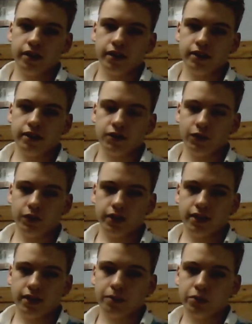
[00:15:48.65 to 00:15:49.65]
it does 40
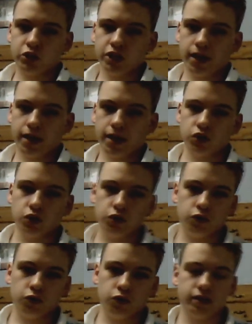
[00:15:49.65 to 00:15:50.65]
damage times
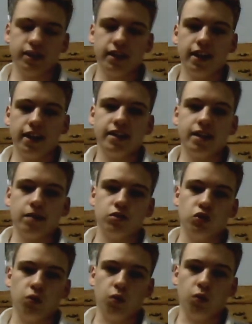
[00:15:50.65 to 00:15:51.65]
2, so it's 80
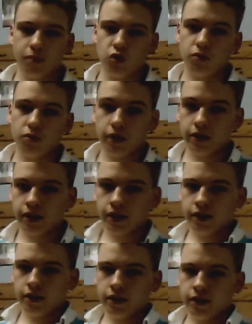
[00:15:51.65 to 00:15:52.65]
damage to water Pokemon,
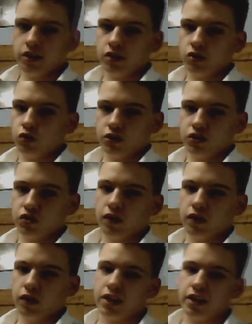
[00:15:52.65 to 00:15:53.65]
and then it usually
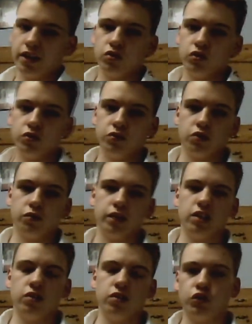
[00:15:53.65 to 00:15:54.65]
survives a hit or 2, so
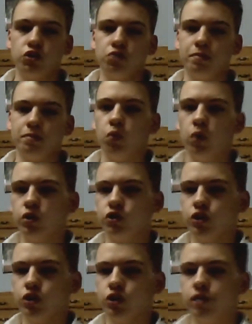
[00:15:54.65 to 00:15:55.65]
it usually should be able to
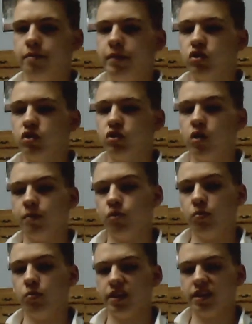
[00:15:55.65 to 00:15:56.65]
one-shot a major water
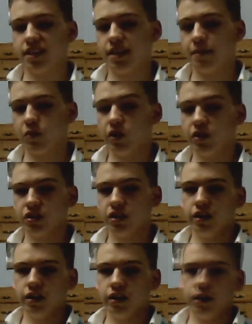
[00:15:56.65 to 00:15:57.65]
Pokemon like Samurott
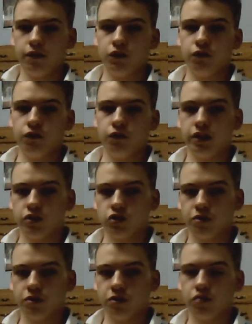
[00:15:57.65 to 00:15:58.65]
if you feel like
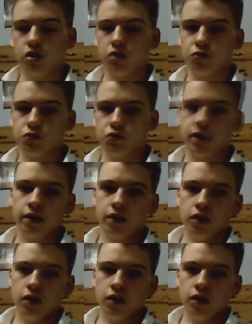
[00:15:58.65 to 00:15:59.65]
there's going to be problems with that.
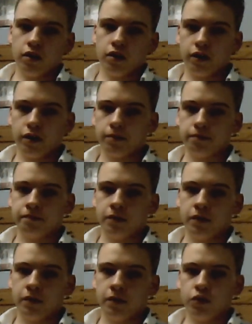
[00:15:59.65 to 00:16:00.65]

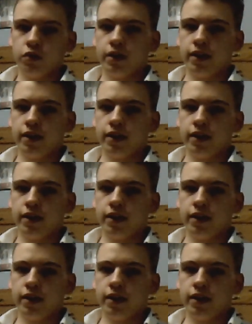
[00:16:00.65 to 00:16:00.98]
You could